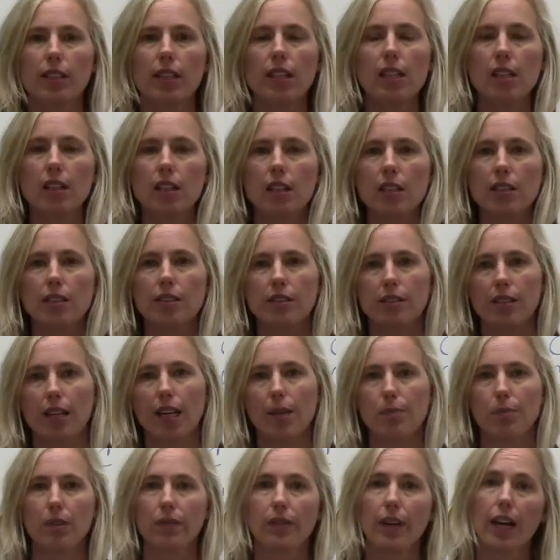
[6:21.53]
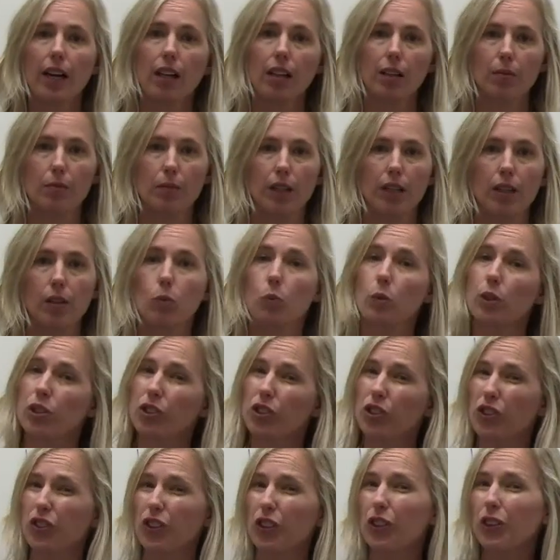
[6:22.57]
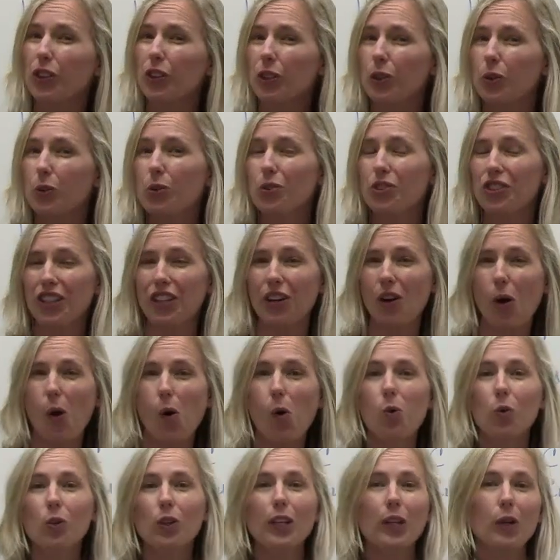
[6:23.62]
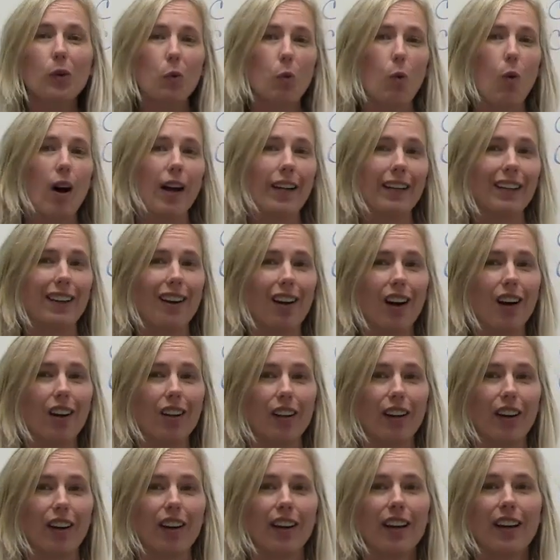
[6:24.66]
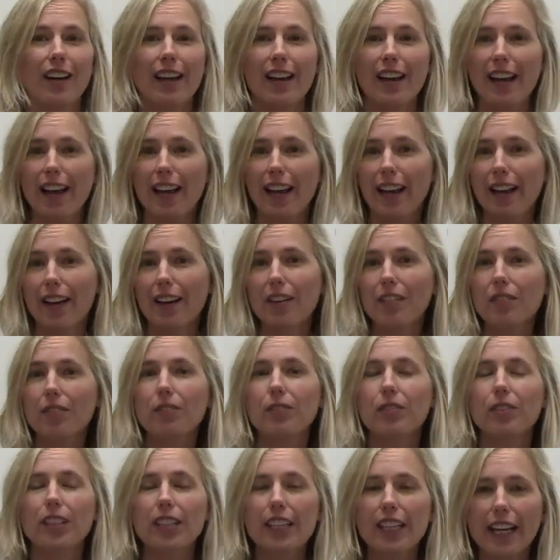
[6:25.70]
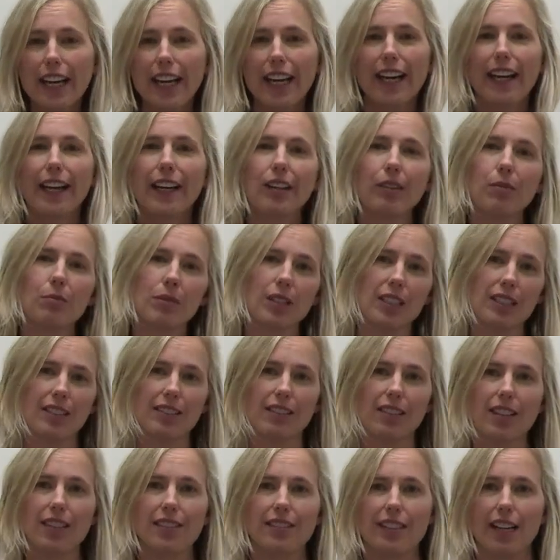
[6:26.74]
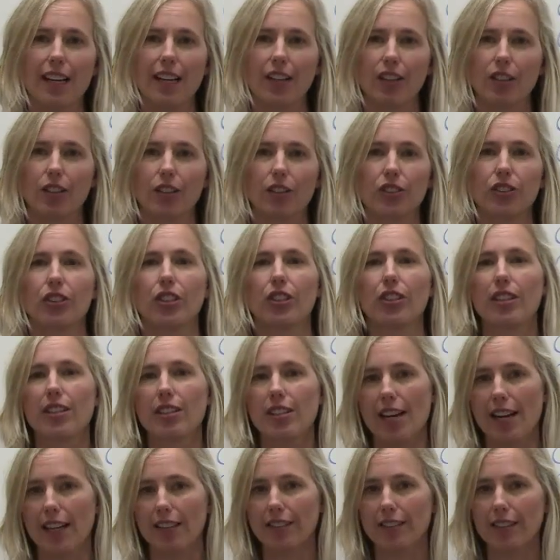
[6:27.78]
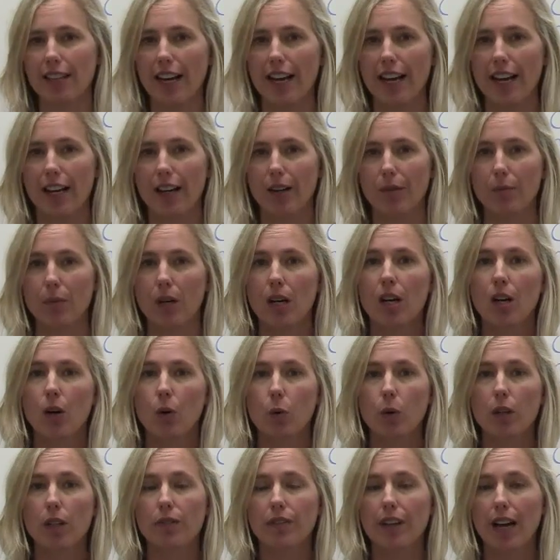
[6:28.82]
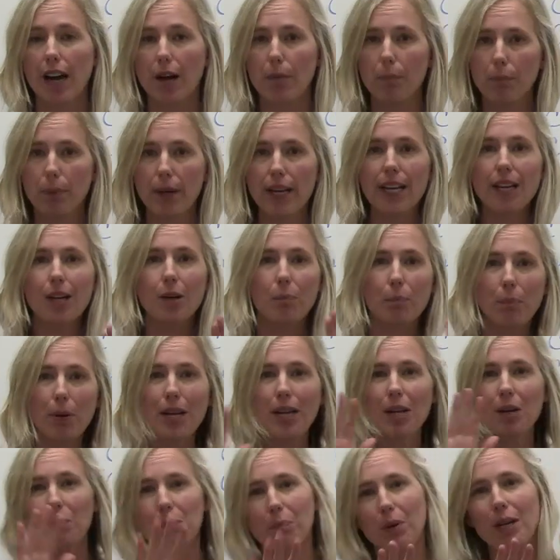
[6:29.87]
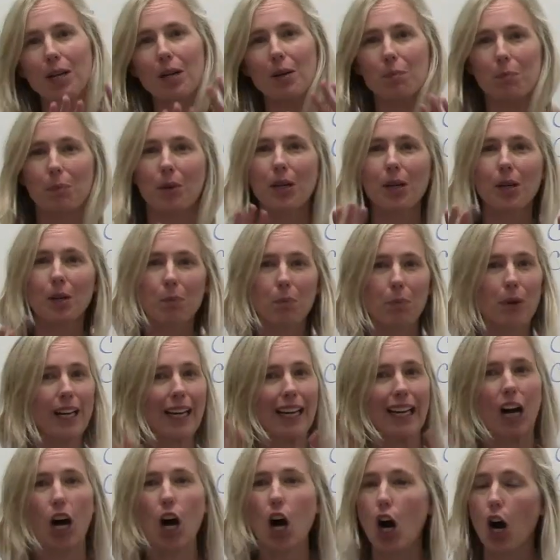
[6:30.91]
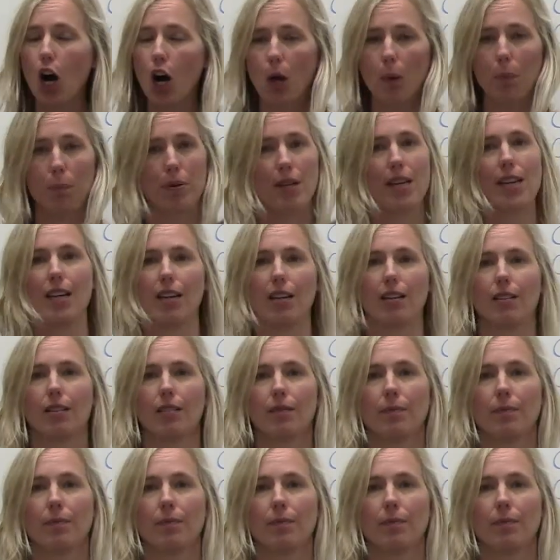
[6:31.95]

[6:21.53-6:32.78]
in this type of element, we're still using only one color. Every atom is identical to the next atom. We've got pink, pink, pink, pink, pink, all pink.